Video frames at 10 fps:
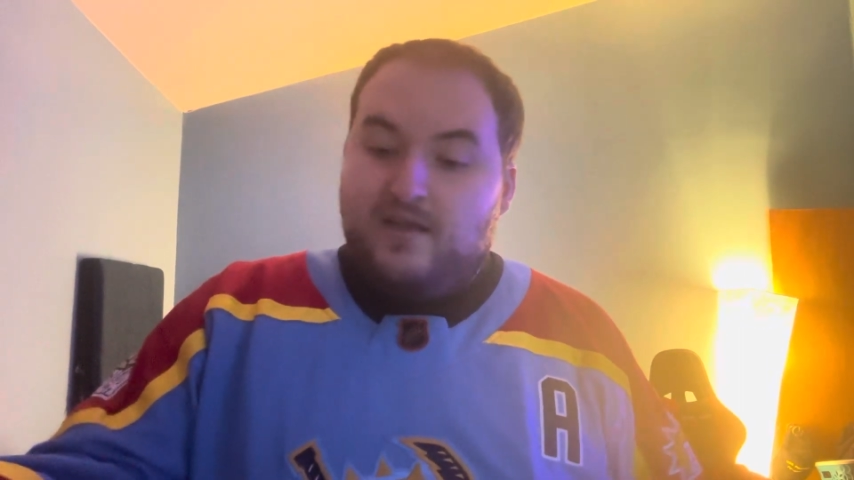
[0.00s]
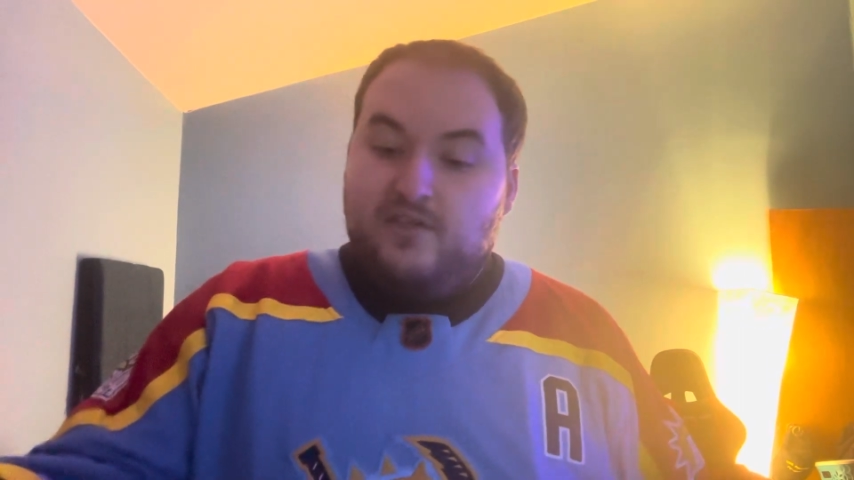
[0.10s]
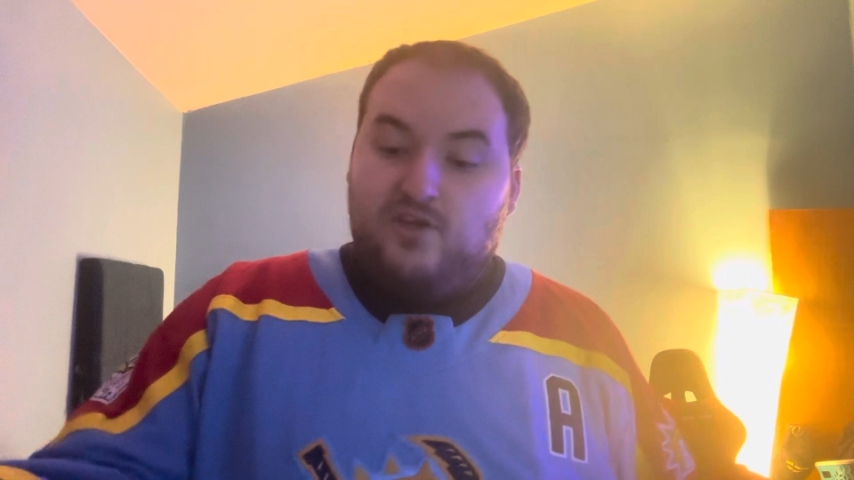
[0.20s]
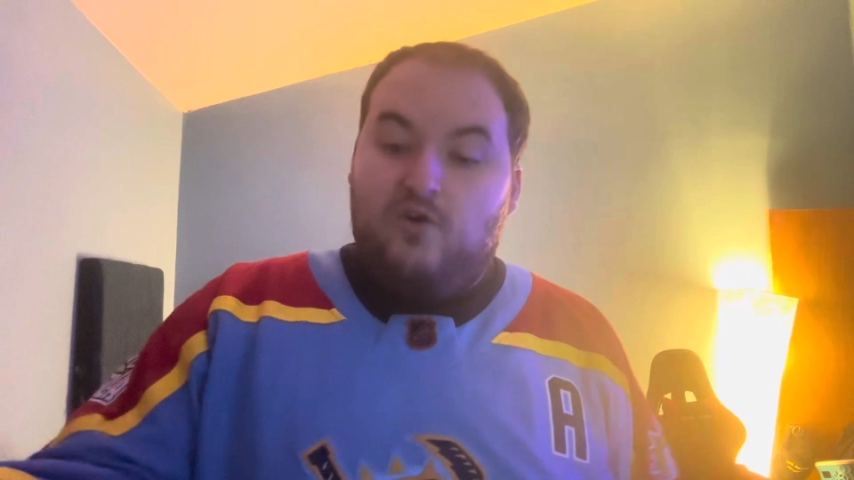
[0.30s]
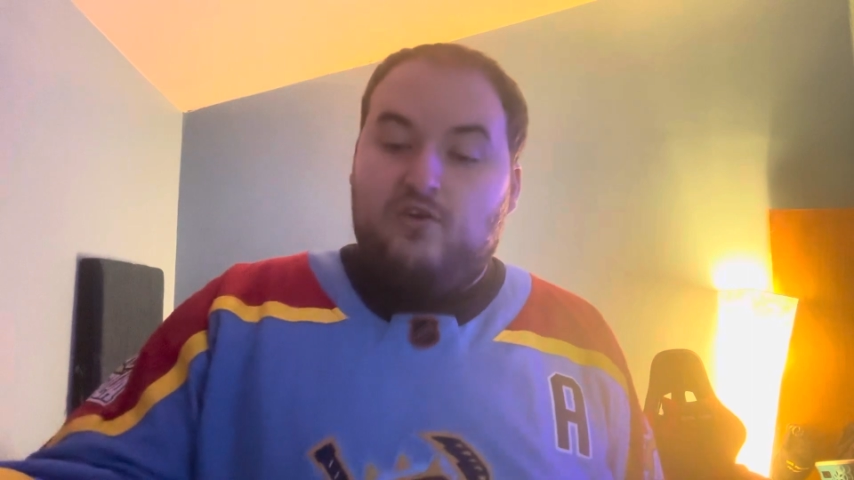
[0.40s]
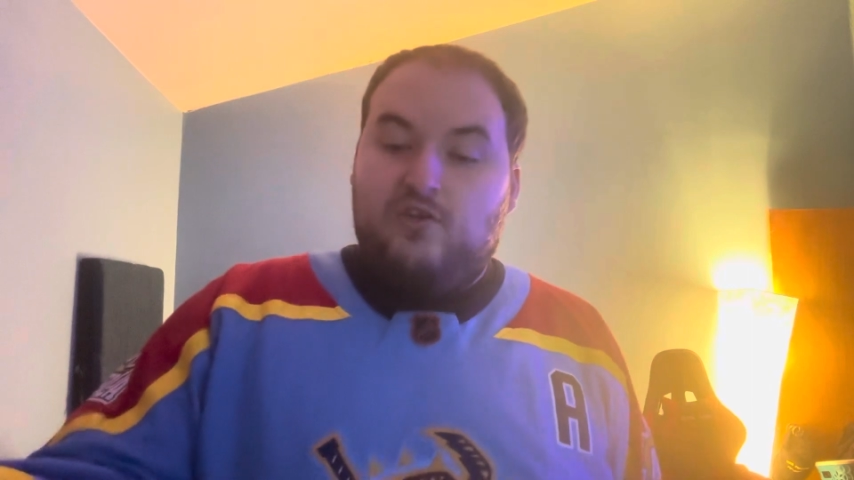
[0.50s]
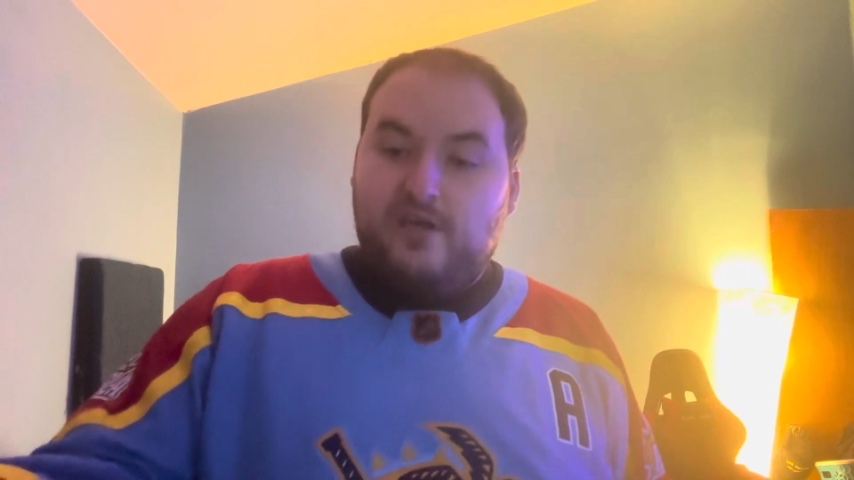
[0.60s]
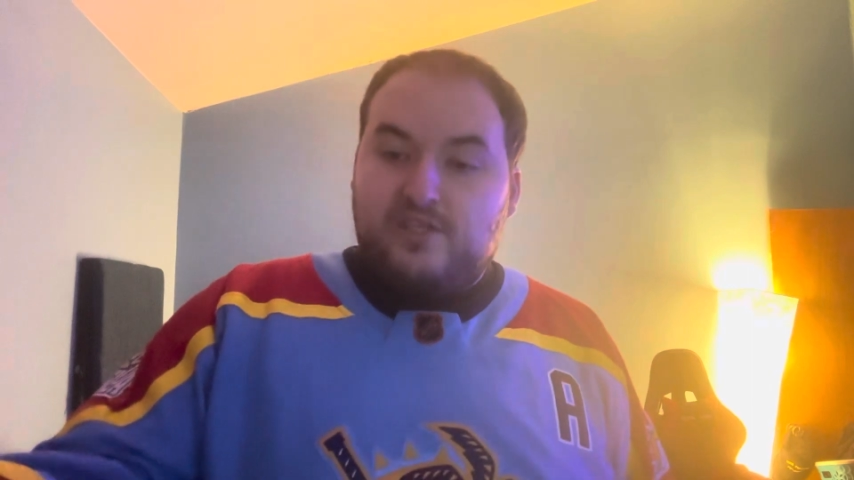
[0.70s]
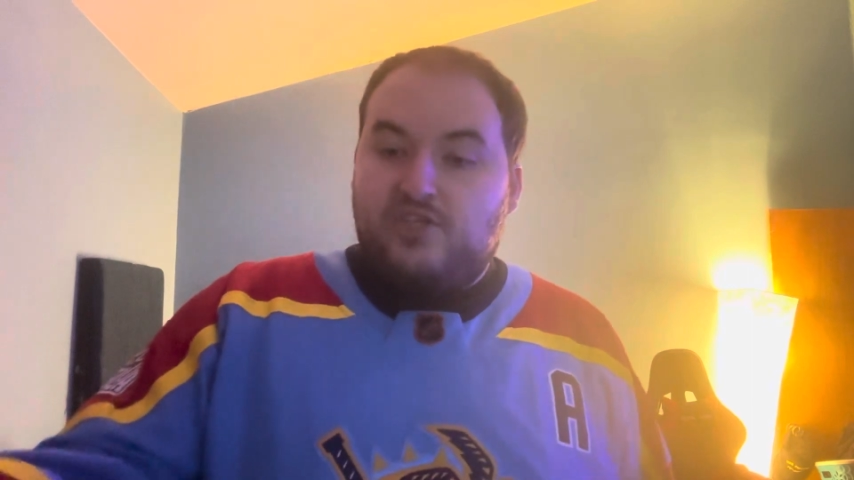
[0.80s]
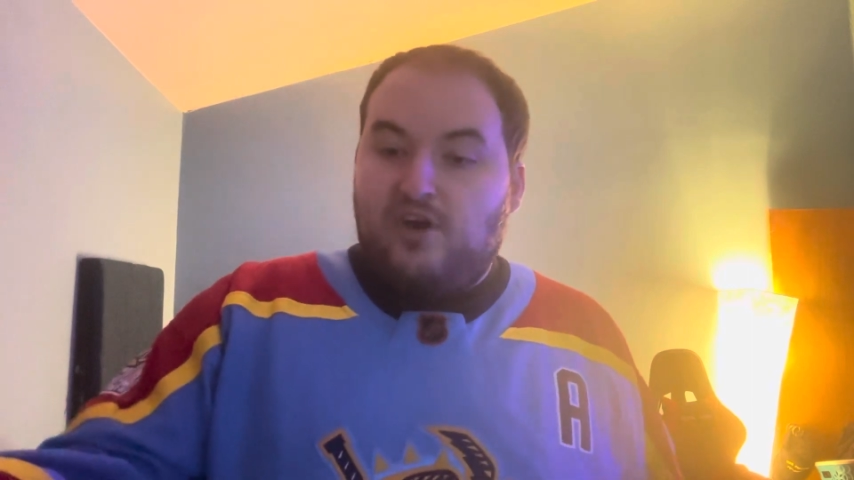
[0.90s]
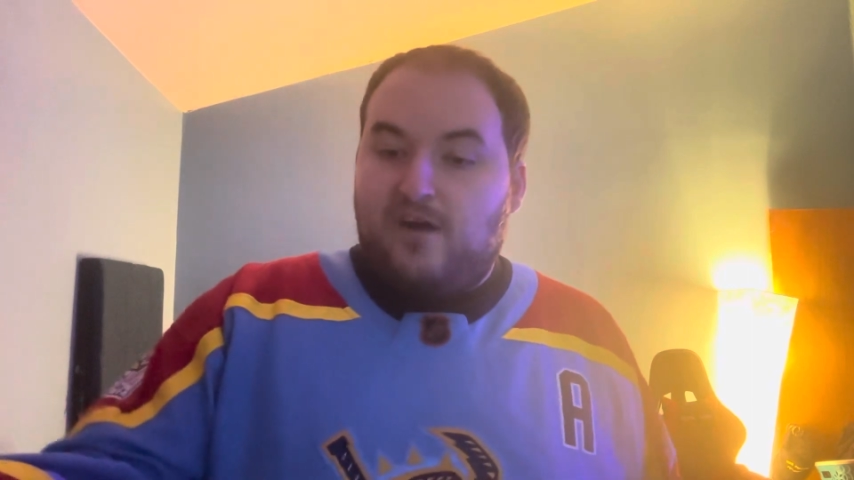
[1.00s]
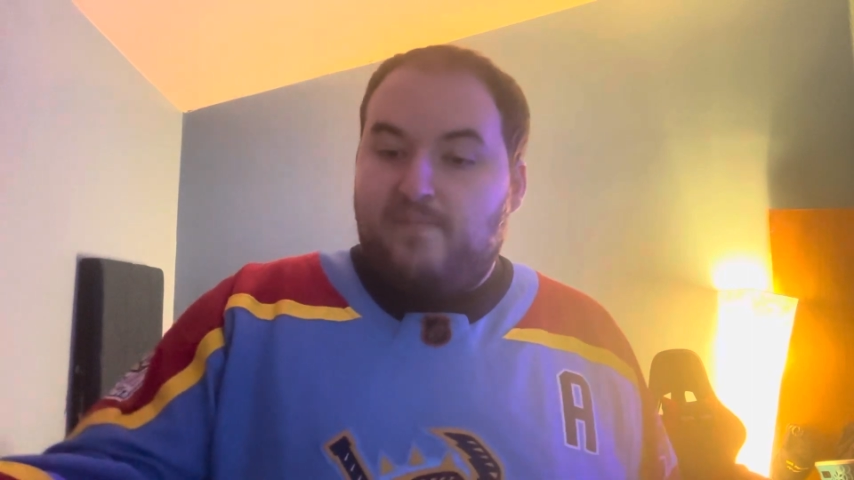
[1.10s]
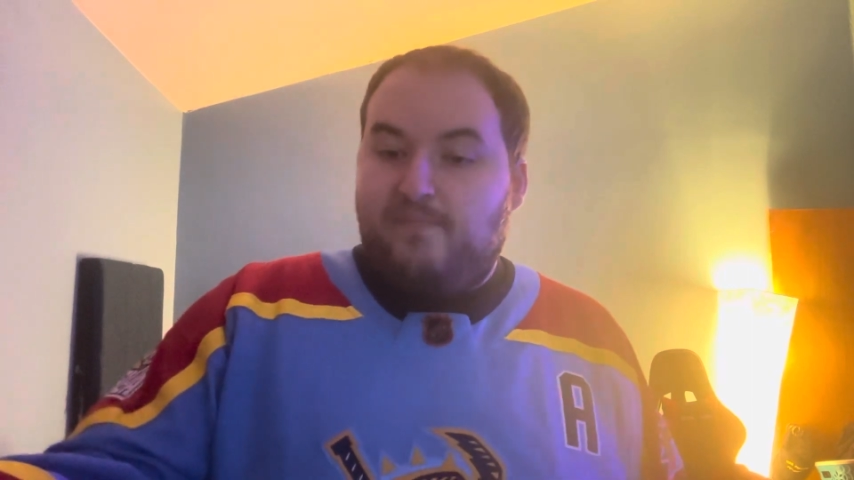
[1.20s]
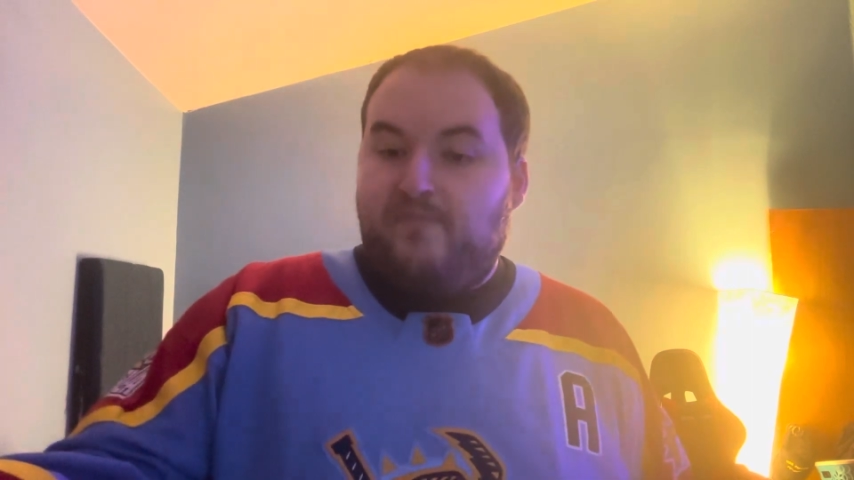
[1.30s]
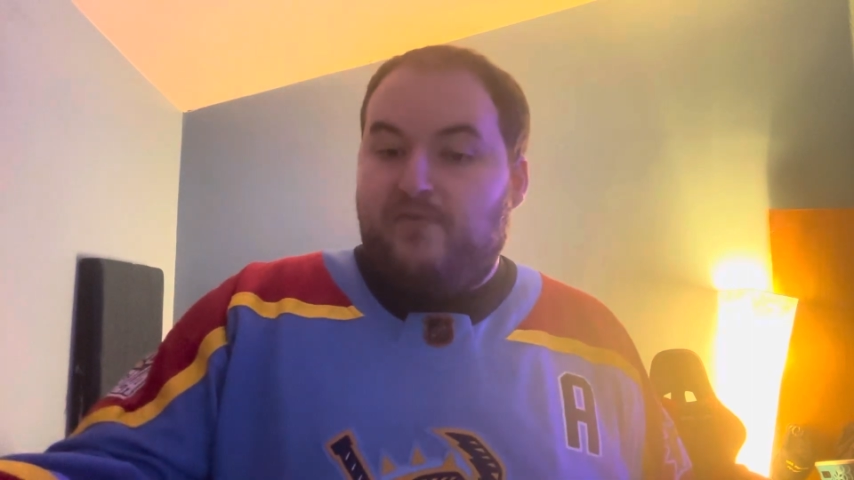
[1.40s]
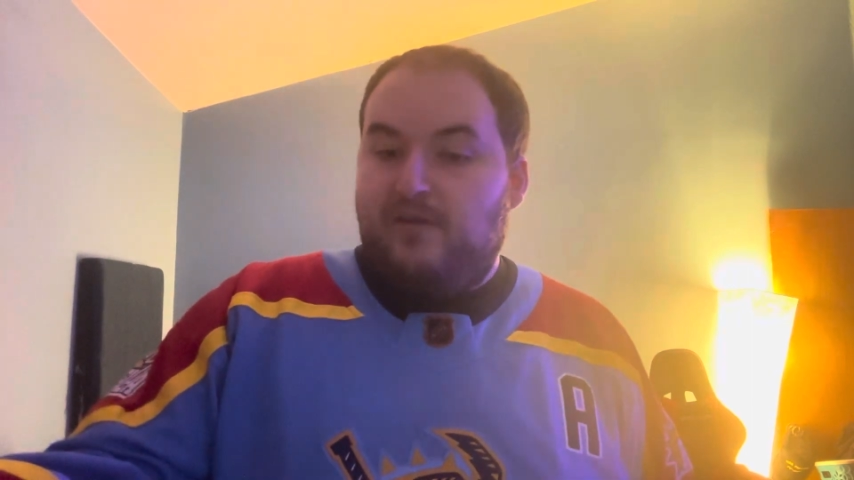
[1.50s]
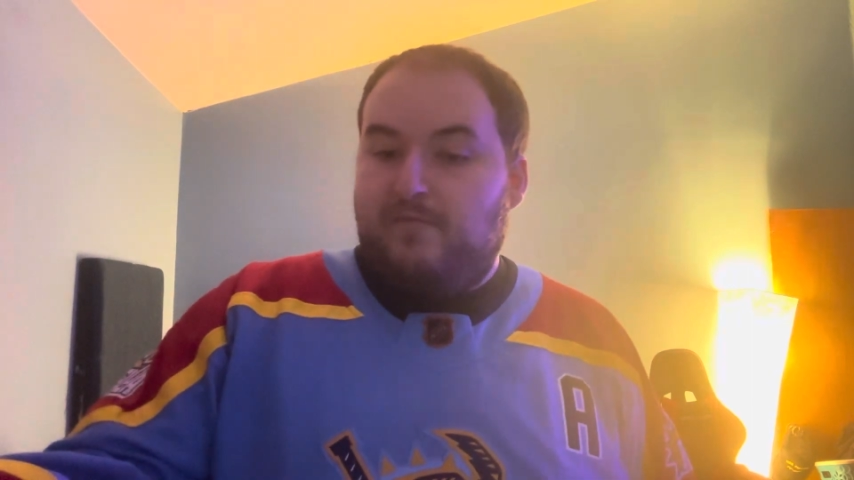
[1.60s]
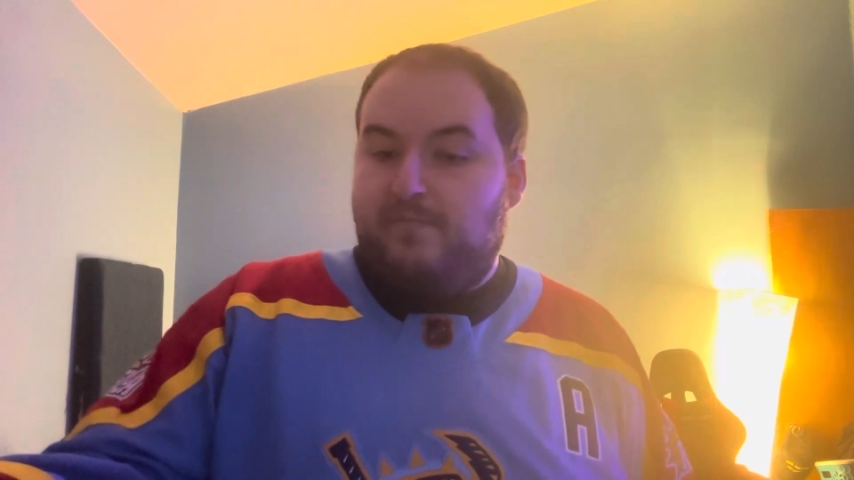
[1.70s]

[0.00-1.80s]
So good start for the